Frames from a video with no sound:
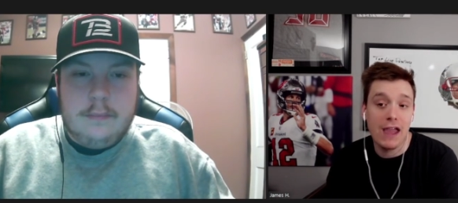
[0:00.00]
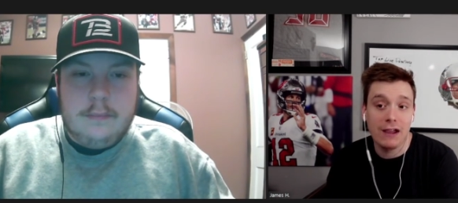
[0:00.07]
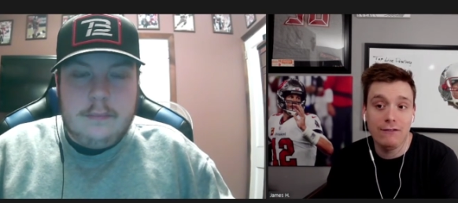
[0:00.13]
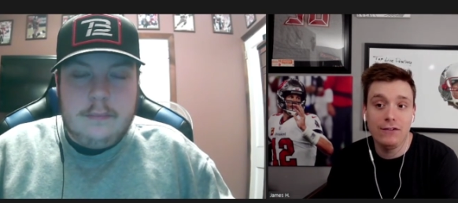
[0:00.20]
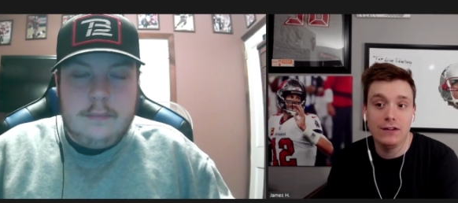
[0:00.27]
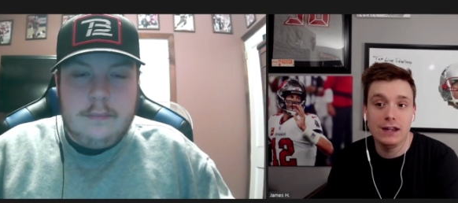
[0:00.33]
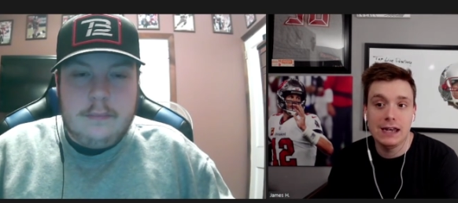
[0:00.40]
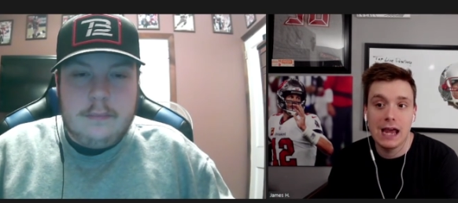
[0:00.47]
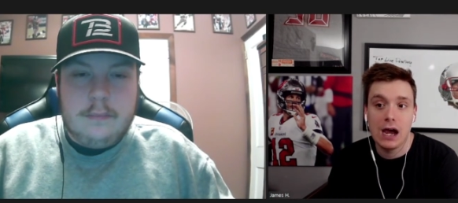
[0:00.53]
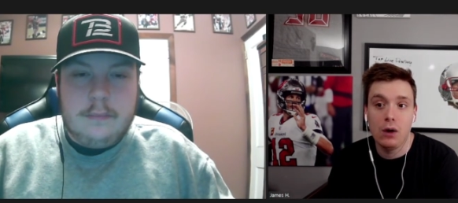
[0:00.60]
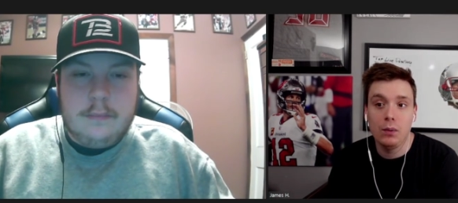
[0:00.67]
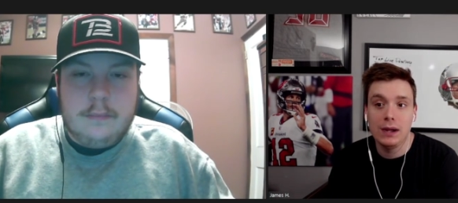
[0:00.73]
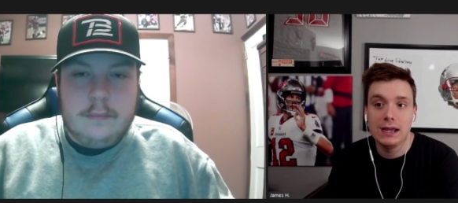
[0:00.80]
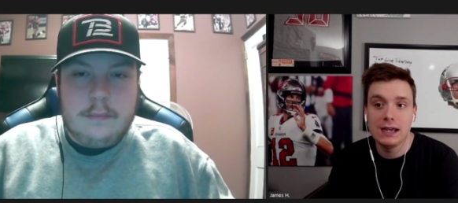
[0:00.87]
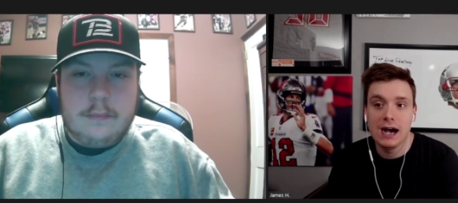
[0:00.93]
Speaker 1: Thankfully,
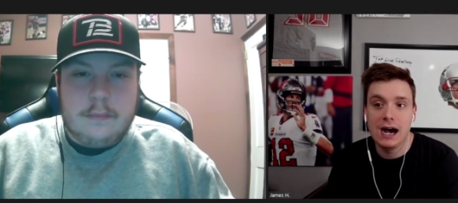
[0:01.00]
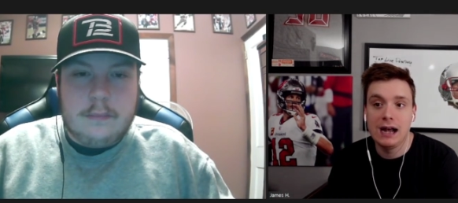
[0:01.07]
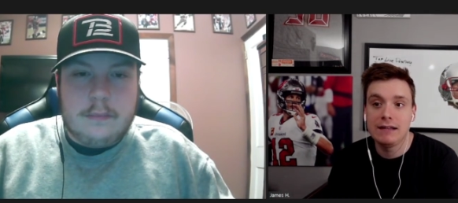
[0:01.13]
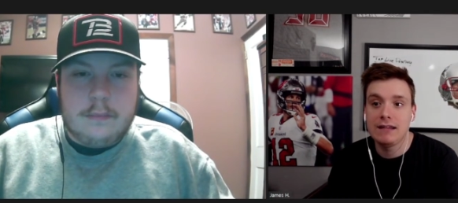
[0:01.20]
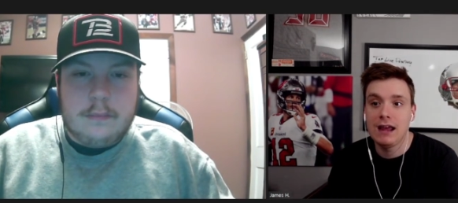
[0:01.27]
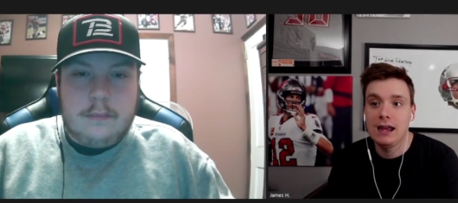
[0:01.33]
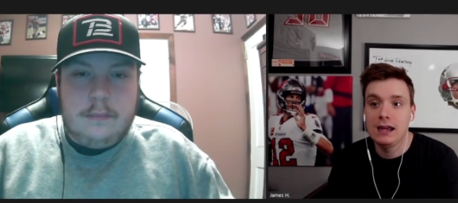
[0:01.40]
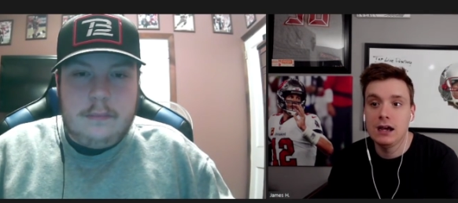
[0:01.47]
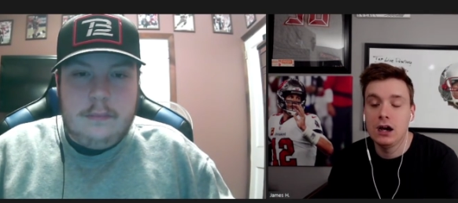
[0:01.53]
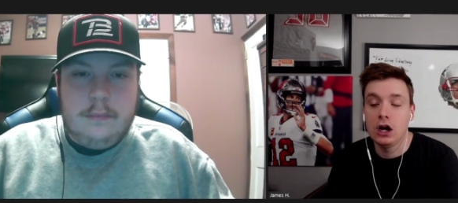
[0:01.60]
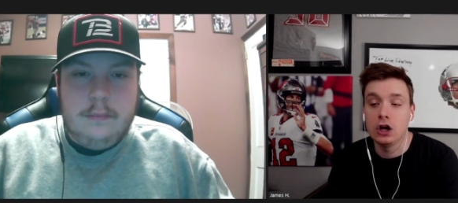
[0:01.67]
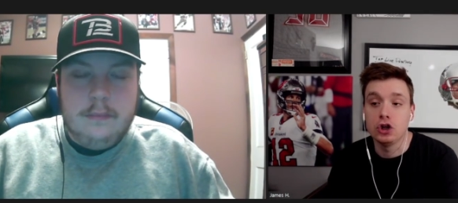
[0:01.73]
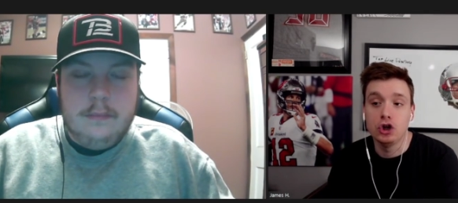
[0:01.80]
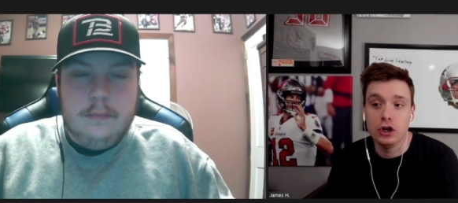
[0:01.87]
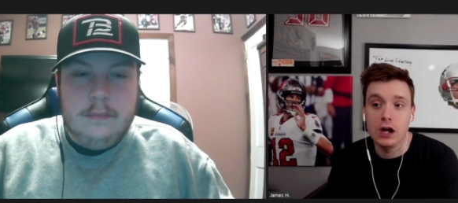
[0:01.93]
now we got
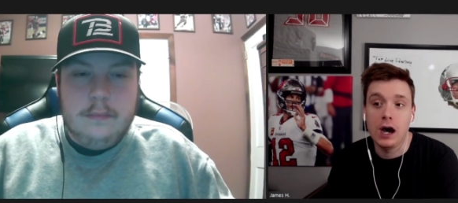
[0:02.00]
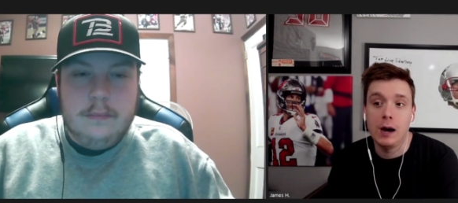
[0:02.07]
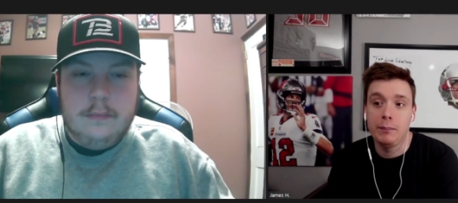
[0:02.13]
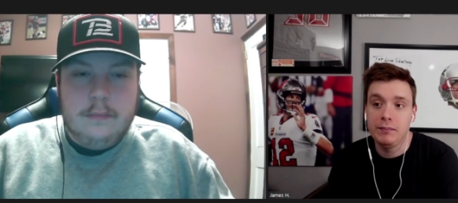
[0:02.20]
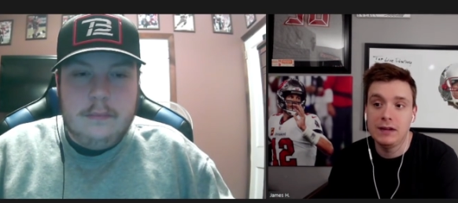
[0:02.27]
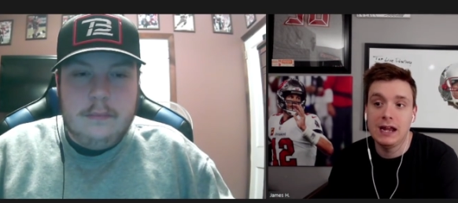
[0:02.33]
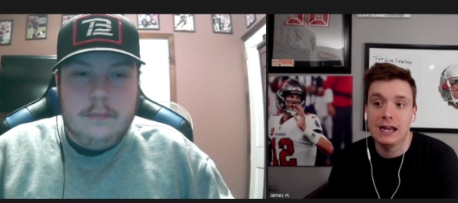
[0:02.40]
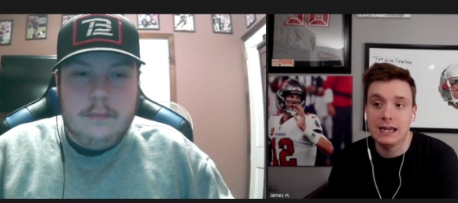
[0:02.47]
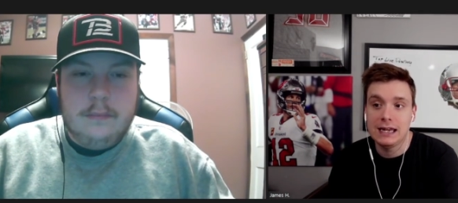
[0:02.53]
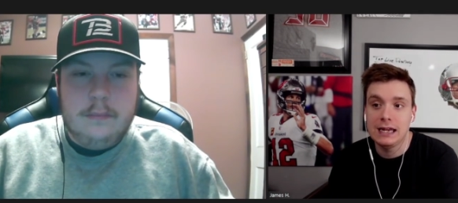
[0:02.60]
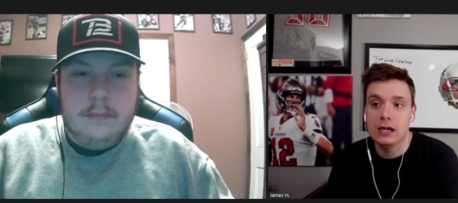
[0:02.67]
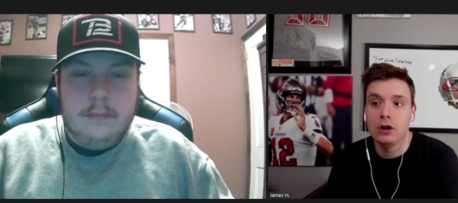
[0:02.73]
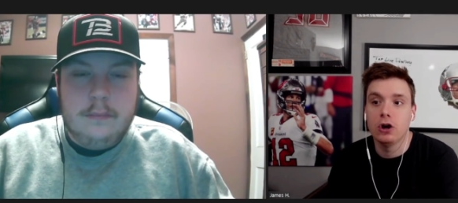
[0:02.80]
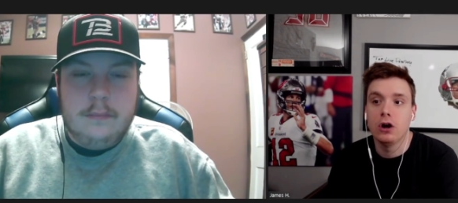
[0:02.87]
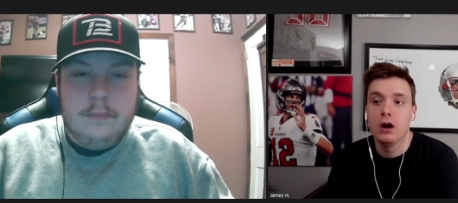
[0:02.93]
a good update
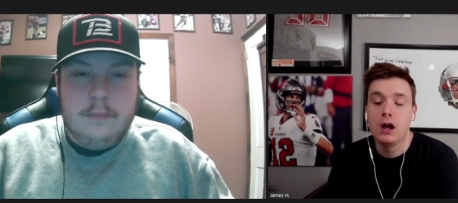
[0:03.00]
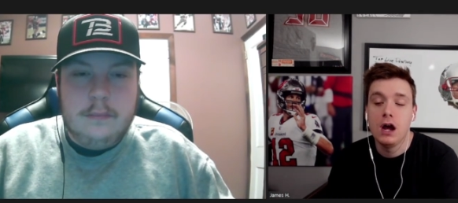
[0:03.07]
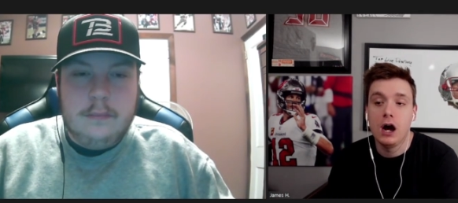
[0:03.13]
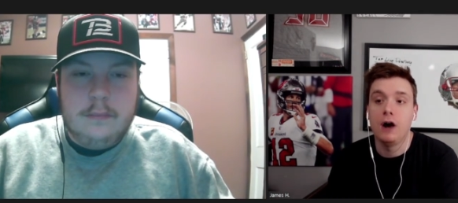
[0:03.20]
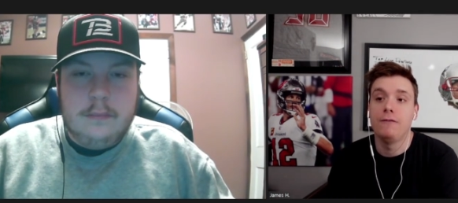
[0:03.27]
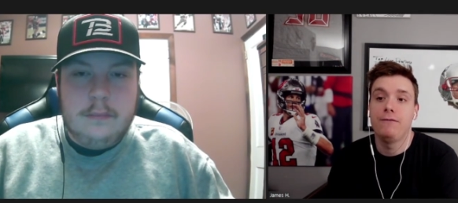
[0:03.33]
here